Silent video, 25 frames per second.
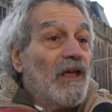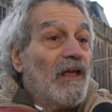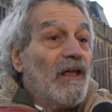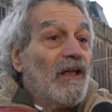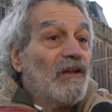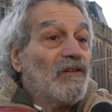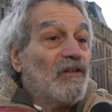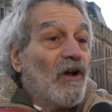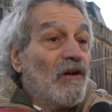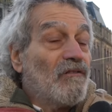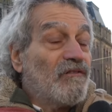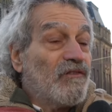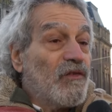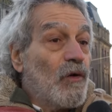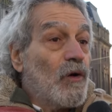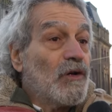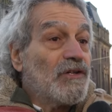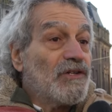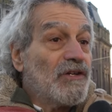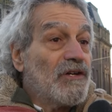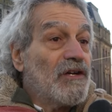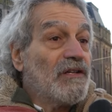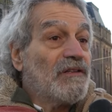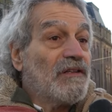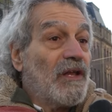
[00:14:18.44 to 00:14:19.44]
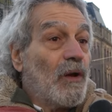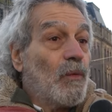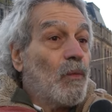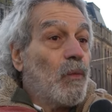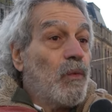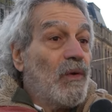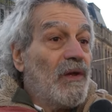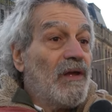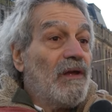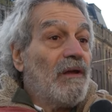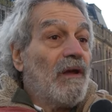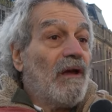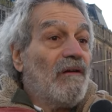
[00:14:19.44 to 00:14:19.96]
it's unfortunate that
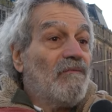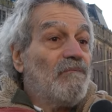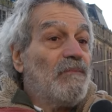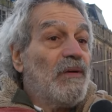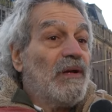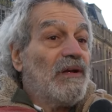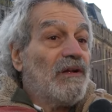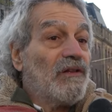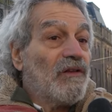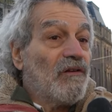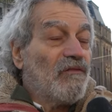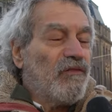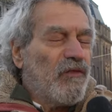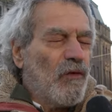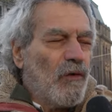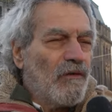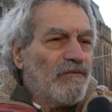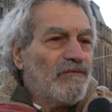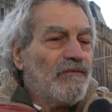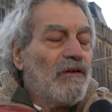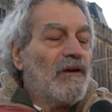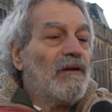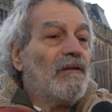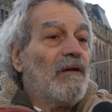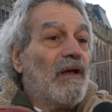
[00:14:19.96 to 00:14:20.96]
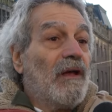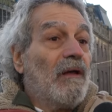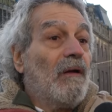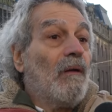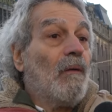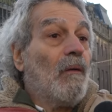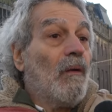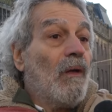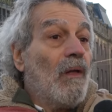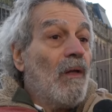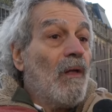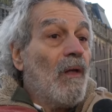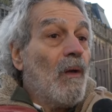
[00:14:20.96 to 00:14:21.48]
we have been in the forefront
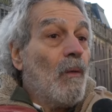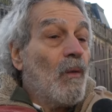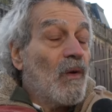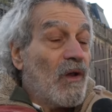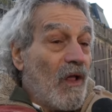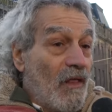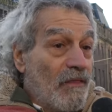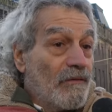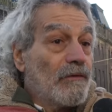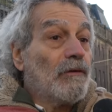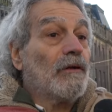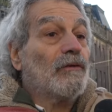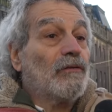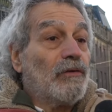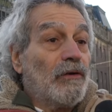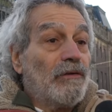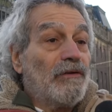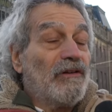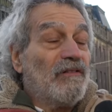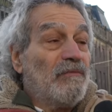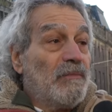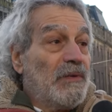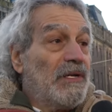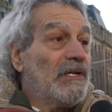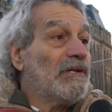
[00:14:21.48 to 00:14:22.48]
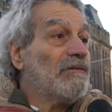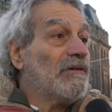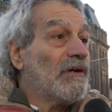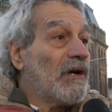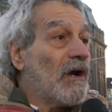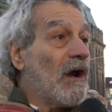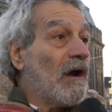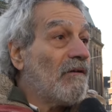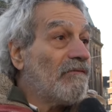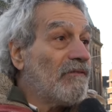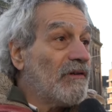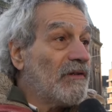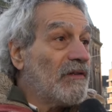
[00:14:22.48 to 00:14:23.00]
with other alternative media in
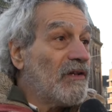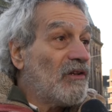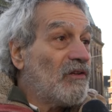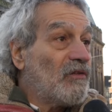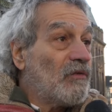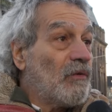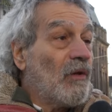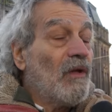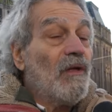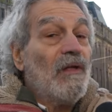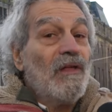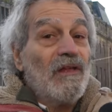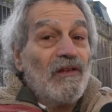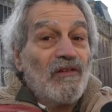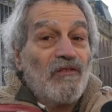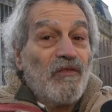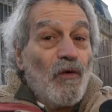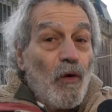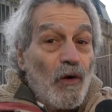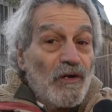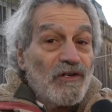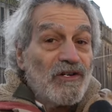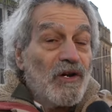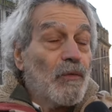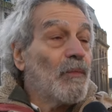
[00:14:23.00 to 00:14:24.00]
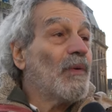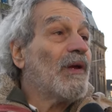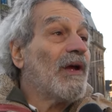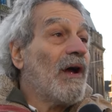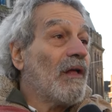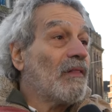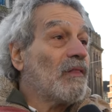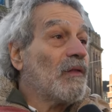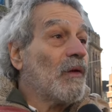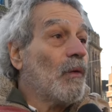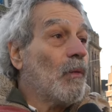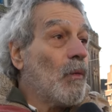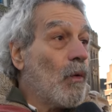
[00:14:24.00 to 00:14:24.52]
covering this. It's fortunate we
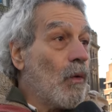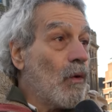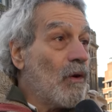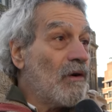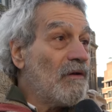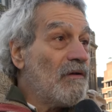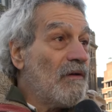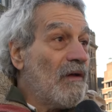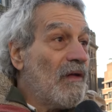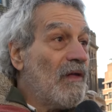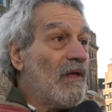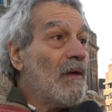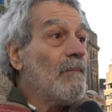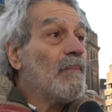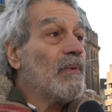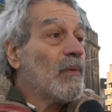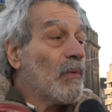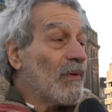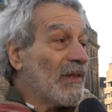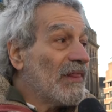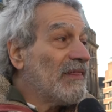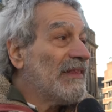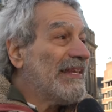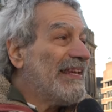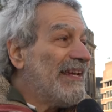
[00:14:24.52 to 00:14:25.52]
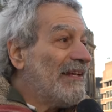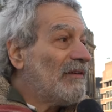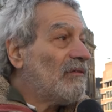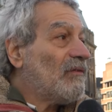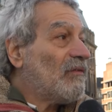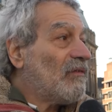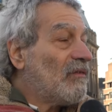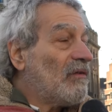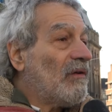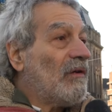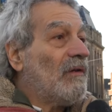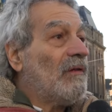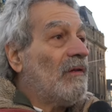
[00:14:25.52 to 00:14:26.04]
got the award, but we need
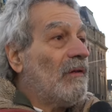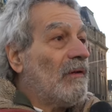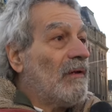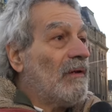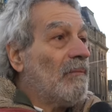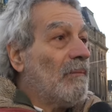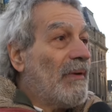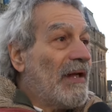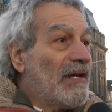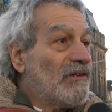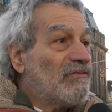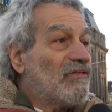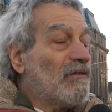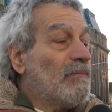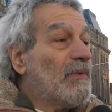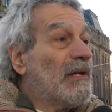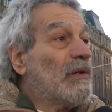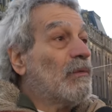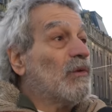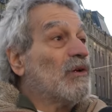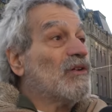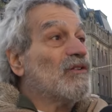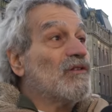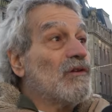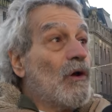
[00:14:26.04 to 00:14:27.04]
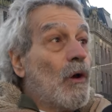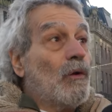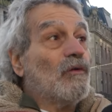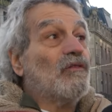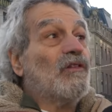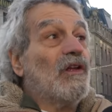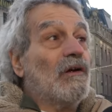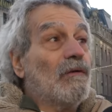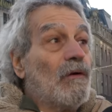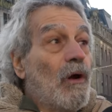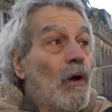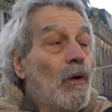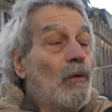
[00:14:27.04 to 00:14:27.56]
to see the mainstream media, which knows
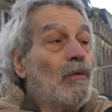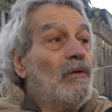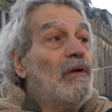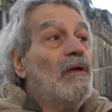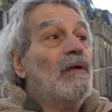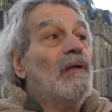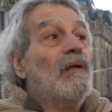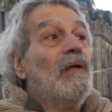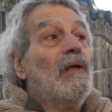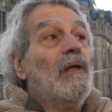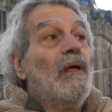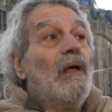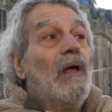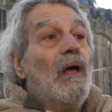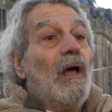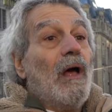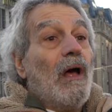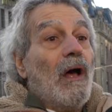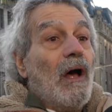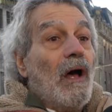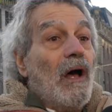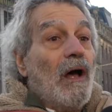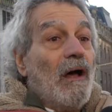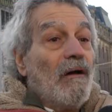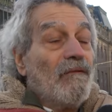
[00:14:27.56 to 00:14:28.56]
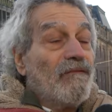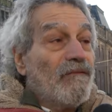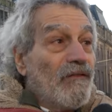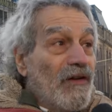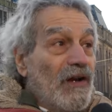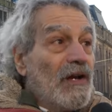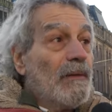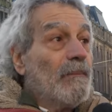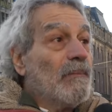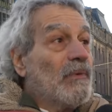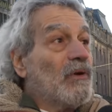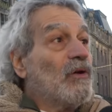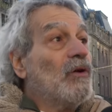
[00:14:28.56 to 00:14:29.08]
their own
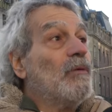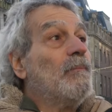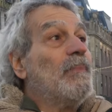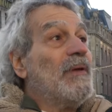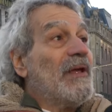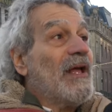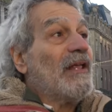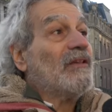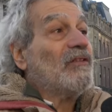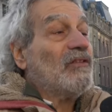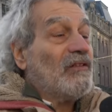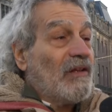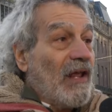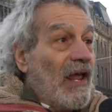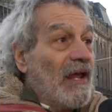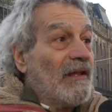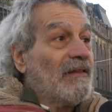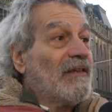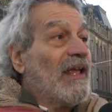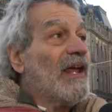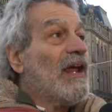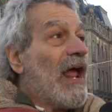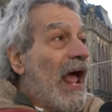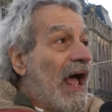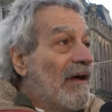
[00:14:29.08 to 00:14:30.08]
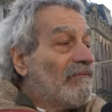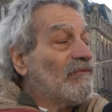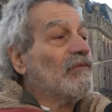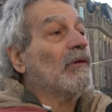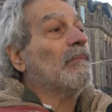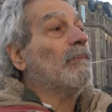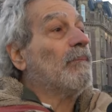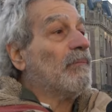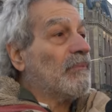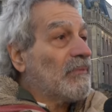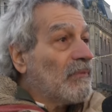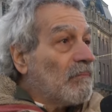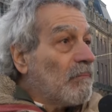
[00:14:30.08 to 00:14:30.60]
freedom could be at stake. They have to